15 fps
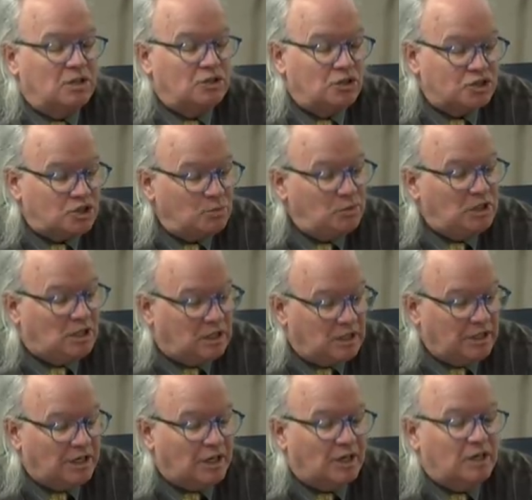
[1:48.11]
Just to be
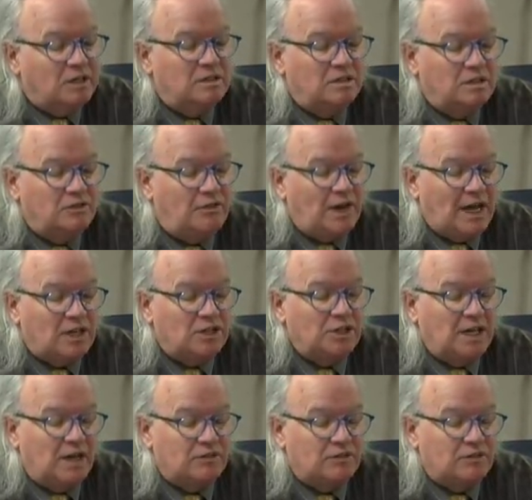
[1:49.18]
clear, faculty